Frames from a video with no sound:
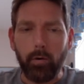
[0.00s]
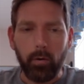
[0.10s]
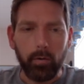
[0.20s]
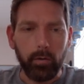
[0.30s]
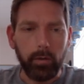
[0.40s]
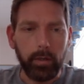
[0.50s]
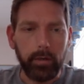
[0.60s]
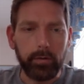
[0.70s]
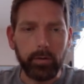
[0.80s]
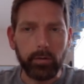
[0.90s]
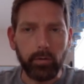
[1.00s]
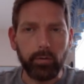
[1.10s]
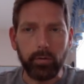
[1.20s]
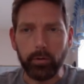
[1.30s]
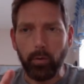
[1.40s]
liters of
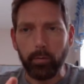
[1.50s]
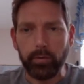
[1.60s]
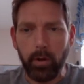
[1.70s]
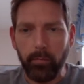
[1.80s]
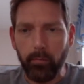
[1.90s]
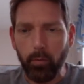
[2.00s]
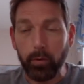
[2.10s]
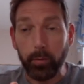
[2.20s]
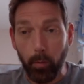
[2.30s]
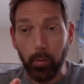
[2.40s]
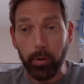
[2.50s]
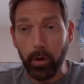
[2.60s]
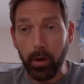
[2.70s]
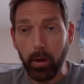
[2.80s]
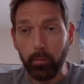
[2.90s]
solution is what we're solving for. So when we're
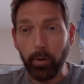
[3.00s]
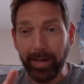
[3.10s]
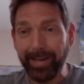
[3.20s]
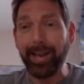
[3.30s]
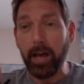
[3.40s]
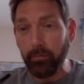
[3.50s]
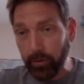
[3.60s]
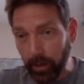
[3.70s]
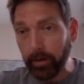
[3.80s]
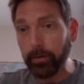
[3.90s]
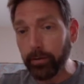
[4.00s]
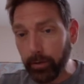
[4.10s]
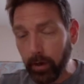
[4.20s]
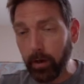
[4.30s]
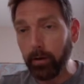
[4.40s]
done, we need to have liters
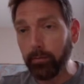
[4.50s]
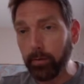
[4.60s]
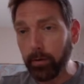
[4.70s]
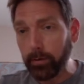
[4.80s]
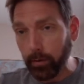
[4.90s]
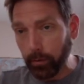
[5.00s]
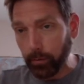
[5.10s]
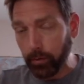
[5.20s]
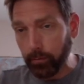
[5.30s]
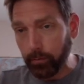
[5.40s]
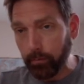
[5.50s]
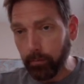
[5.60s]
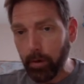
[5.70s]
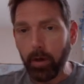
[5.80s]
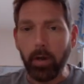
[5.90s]
of solution.
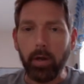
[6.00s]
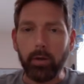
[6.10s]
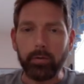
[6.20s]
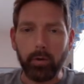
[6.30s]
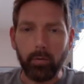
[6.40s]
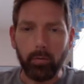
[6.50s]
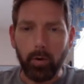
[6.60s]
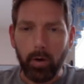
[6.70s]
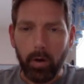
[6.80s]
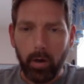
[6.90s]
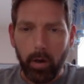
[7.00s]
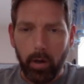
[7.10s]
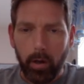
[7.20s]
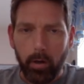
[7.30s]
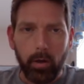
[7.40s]
So
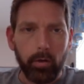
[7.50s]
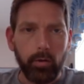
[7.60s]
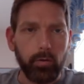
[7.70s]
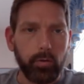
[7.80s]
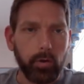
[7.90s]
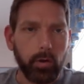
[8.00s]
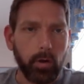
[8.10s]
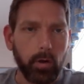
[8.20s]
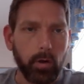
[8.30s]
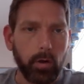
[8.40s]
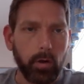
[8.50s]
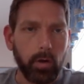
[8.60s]
you should